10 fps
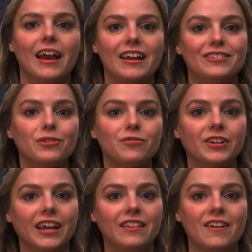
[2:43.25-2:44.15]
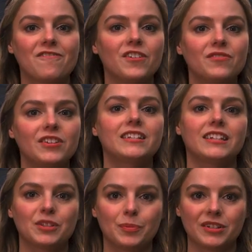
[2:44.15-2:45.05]
And don't forget that
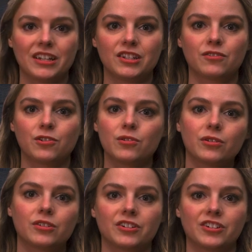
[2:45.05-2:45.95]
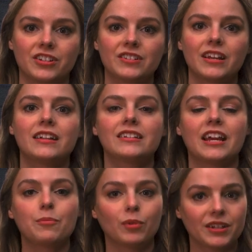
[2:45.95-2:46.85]
56% of Google searches
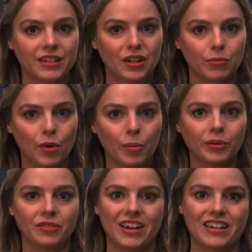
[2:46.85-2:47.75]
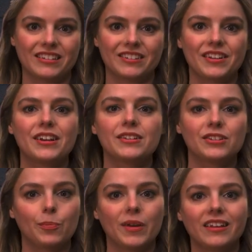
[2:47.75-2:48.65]
take place on a mobile device,
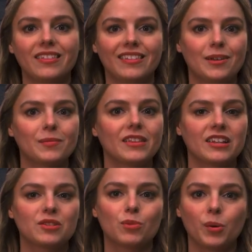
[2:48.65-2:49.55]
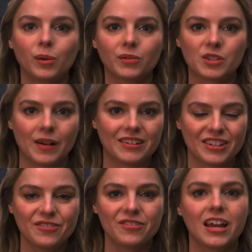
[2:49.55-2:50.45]
so pick a theme that's mobile
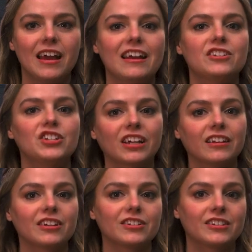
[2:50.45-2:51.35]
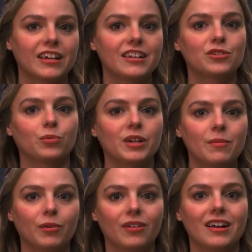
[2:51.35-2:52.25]
responsive and check that your site is
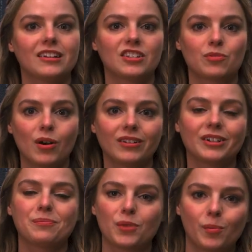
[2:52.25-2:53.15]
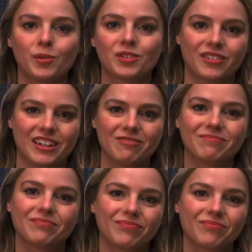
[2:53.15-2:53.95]
readable on a smaller mobile screen.